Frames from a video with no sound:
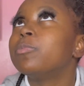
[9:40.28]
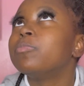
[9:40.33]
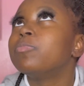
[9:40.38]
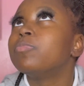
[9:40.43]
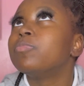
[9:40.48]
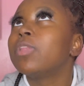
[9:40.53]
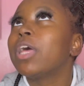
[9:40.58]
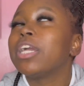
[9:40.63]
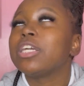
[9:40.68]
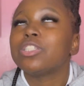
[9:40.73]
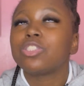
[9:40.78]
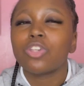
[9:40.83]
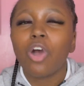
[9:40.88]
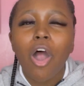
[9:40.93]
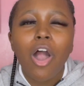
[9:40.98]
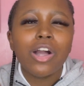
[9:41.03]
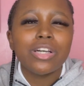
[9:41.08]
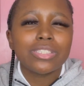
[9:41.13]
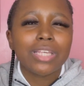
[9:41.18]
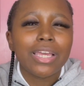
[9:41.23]
like,
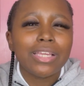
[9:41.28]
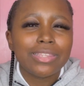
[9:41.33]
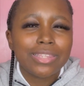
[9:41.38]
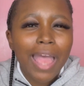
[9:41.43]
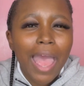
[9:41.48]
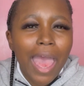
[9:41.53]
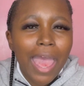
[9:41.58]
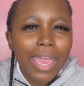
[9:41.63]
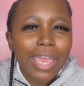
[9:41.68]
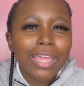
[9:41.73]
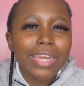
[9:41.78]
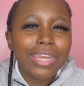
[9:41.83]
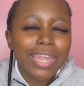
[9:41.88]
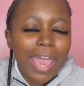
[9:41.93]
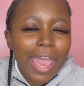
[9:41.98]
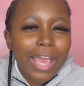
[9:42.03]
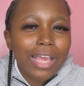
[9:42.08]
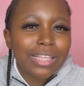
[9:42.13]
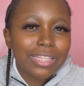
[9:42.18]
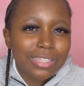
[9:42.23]
songs like that and
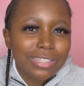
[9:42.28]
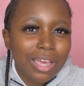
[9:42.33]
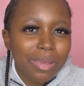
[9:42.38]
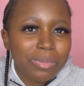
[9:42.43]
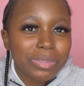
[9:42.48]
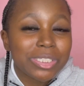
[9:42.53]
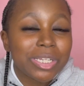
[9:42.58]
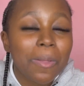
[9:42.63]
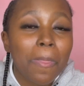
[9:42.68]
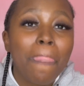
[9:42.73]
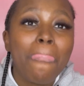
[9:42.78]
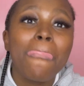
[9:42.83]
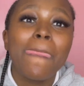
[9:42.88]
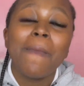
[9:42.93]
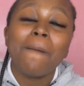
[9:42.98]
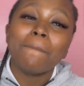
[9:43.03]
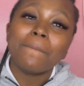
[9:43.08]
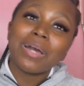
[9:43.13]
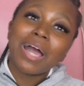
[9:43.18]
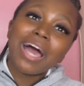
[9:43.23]
that type of shit.
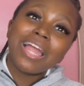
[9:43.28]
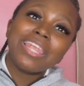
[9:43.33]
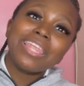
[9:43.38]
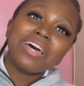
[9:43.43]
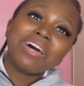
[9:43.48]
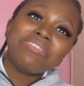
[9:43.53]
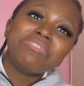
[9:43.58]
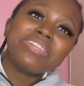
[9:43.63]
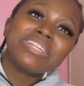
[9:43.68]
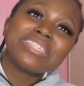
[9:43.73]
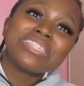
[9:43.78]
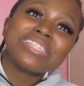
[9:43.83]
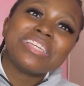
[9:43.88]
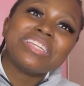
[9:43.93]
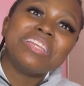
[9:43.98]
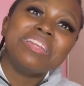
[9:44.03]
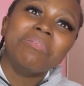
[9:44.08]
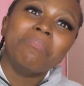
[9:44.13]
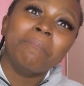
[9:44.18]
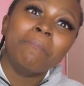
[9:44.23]
But I love
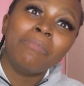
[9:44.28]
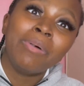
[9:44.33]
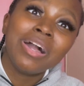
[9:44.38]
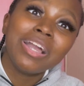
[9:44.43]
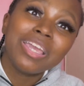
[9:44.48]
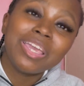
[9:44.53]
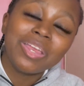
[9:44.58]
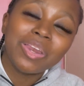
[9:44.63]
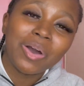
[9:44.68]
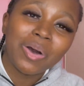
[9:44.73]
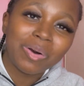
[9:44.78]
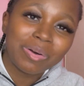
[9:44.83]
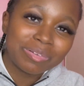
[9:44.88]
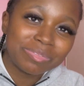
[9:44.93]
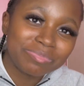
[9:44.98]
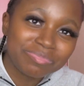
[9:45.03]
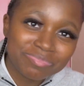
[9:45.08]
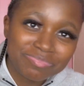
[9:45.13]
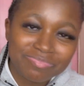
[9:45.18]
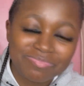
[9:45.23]
listening to Boogie, though.
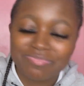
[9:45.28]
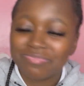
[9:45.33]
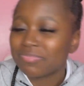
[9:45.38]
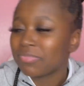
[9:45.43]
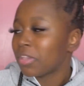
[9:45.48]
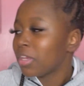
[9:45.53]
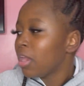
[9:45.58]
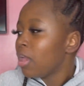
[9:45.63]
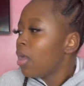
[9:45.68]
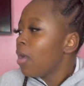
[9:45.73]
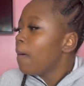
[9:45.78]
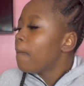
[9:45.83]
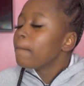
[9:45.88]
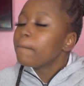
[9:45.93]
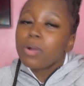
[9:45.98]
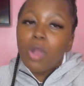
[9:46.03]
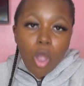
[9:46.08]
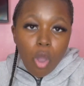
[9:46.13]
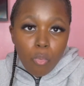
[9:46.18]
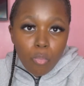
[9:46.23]

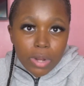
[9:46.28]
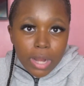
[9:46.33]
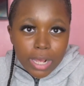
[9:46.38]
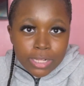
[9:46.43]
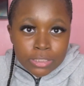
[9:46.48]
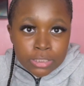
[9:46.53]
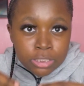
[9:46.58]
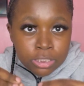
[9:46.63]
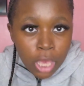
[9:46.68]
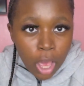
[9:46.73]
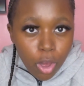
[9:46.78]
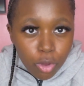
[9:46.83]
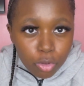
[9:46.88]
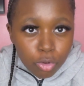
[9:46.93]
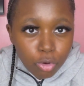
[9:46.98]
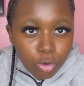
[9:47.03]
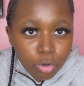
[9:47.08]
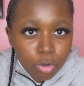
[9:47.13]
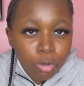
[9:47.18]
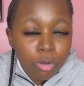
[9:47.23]
Bro, when I tell
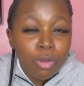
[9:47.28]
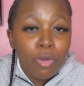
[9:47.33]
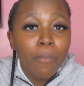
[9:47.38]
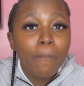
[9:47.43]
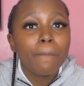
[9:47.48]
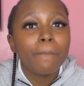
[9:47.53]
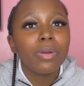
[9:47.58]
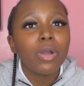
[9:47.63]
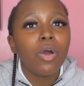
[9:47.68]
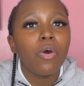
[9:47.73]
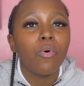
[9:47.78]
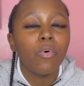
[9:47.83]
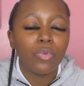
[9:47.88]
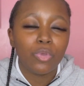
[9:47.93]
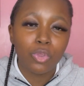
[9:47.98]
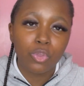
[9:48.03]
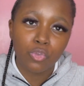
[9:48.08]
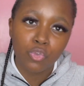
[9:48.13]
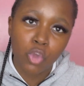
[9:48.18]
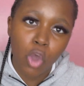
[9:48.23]
you,
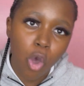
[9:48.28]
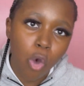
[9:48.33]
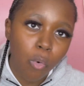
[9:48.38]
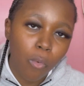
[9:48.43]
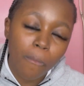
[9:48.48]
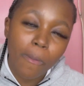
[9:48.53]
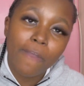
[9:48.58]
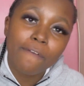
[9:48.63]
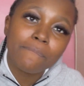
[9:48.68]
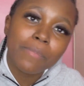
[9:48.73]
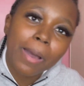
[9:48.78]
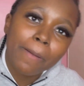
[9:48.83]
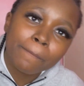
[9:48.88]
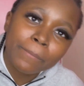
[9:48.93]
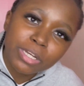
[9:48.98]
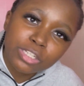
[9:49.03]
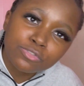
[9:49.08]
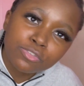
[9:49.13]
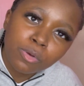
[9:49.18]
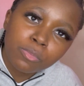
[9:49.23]
bro, yo, if my
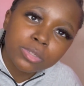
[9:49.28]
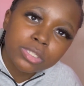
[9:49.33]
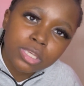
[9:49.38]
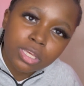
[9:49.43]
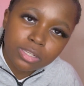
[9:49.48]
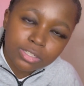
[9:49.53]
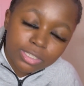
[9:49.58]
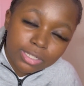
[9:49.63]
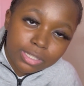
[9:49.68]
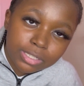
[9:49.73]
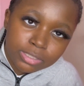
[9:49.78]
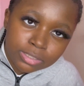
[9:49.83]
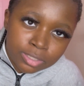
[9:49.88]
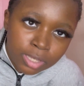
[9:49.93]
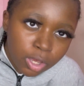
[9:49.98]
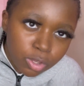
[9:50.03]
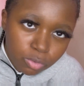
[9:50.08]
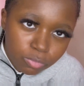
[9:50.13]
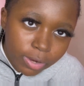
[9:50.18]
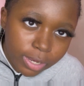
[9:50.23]
best friend was here, she could
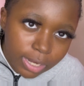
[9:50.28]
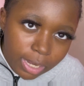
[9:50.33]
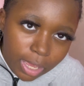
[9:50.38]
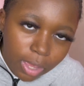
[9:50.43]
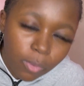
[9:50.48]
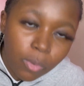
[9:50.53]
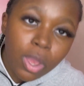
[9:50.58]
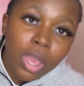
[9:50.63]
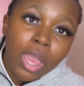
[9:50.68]
tell you right now.